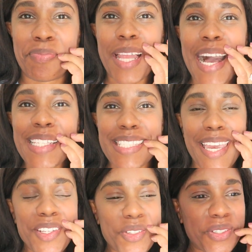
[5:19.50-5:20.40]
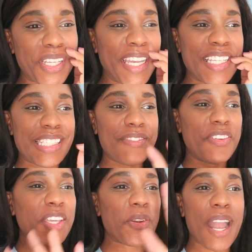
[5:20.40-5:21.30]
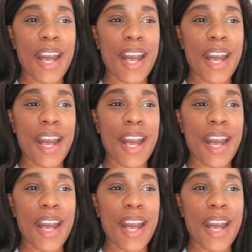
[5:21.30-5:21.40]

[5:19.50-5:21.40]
block schedule to figure